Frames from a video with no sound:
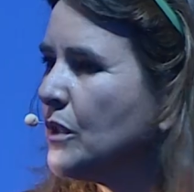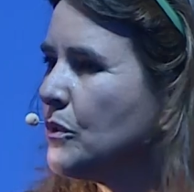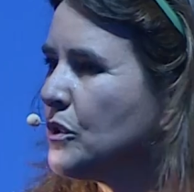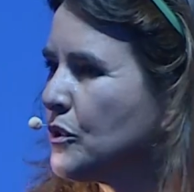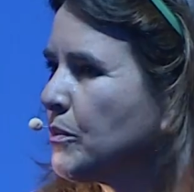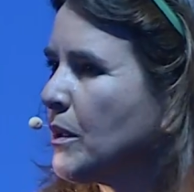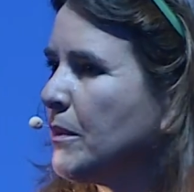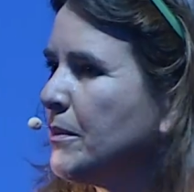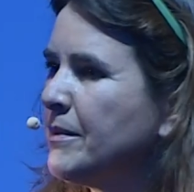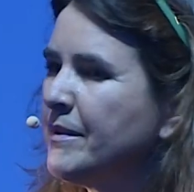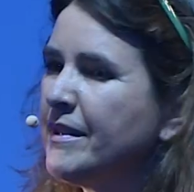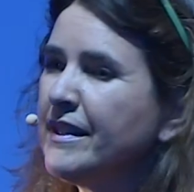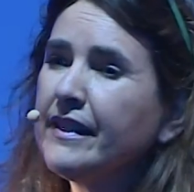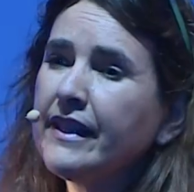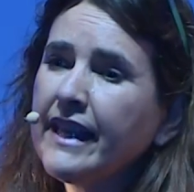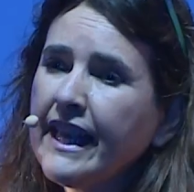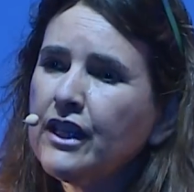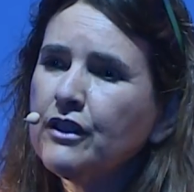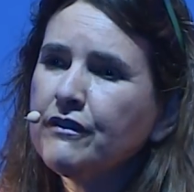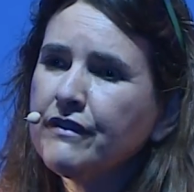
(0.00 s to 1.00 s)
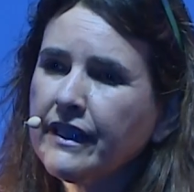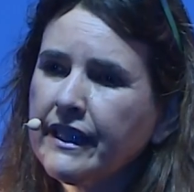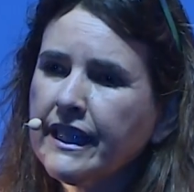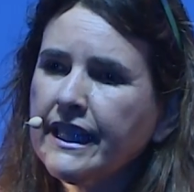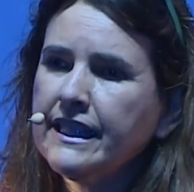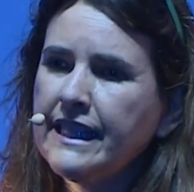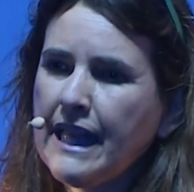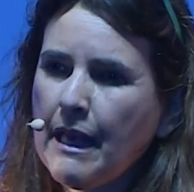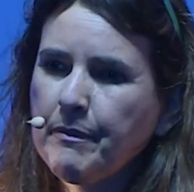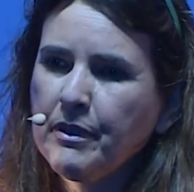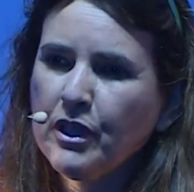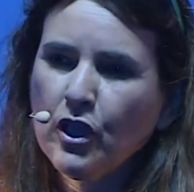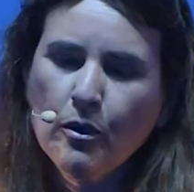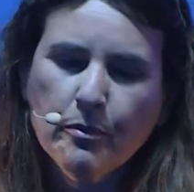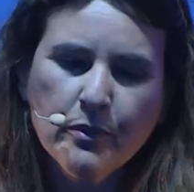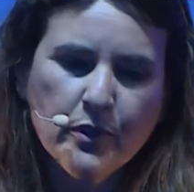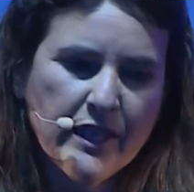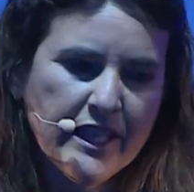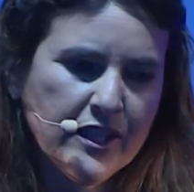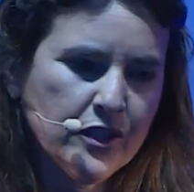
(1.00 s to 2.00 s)
was probably the head of the kidnapping
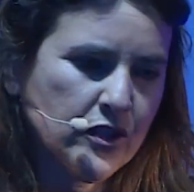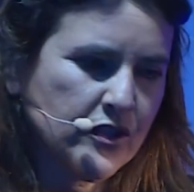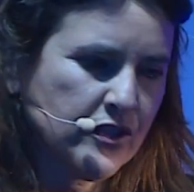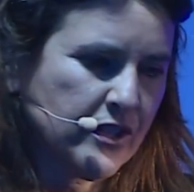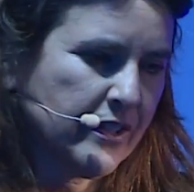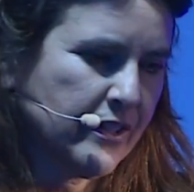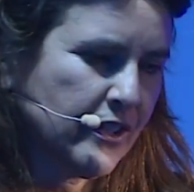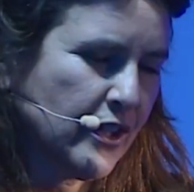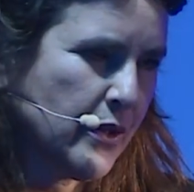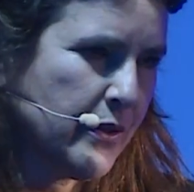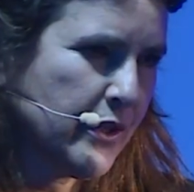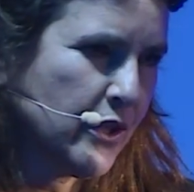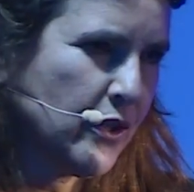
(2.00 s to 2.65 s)
operations and going